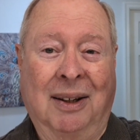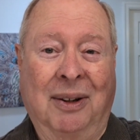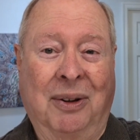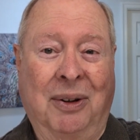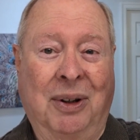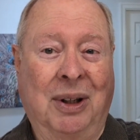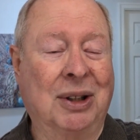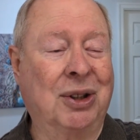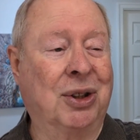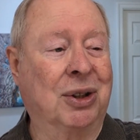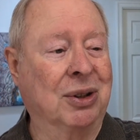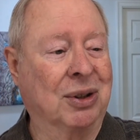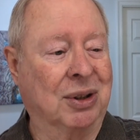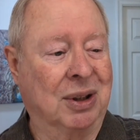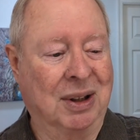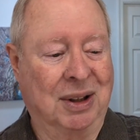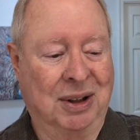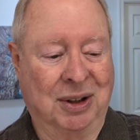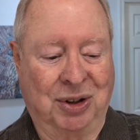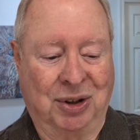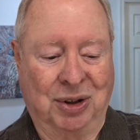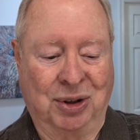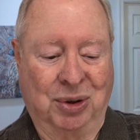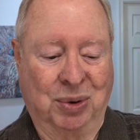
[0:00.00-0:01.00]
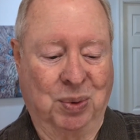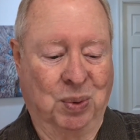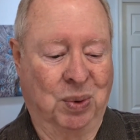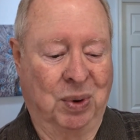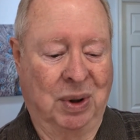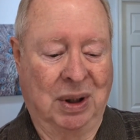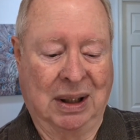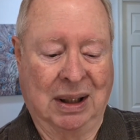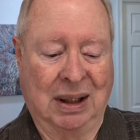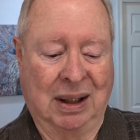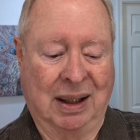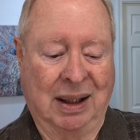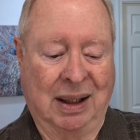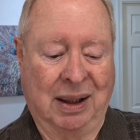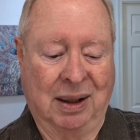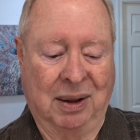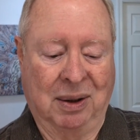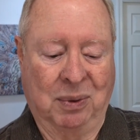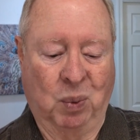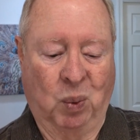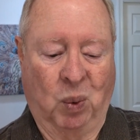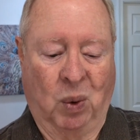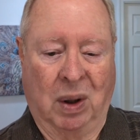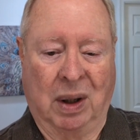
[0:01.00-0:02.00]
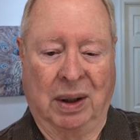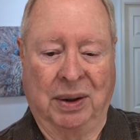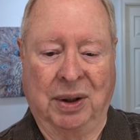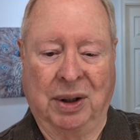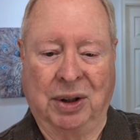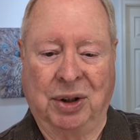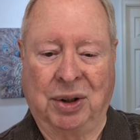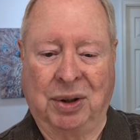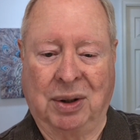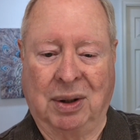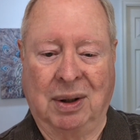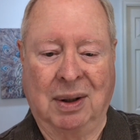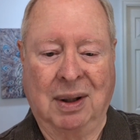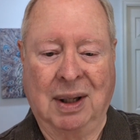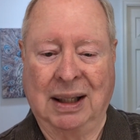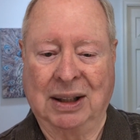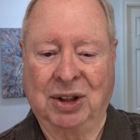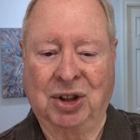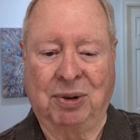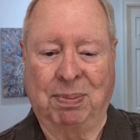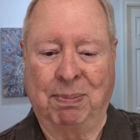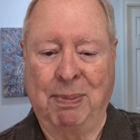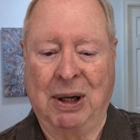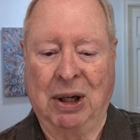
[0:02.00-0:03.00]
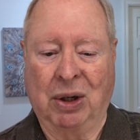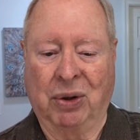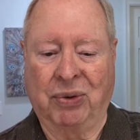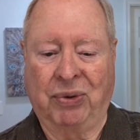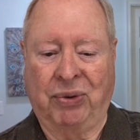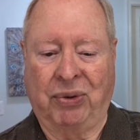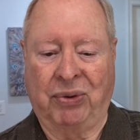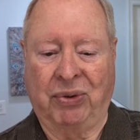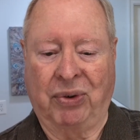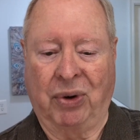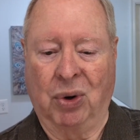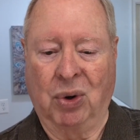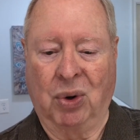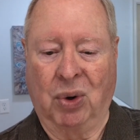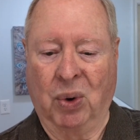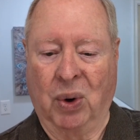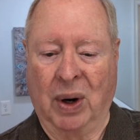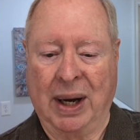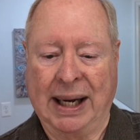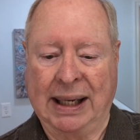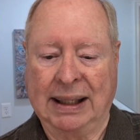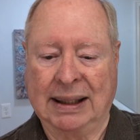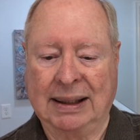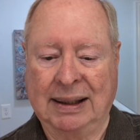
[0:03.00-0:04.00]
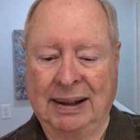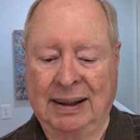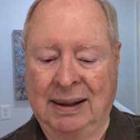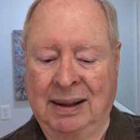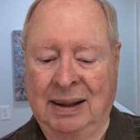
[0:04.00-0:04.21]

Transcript: This is really one that smells so great.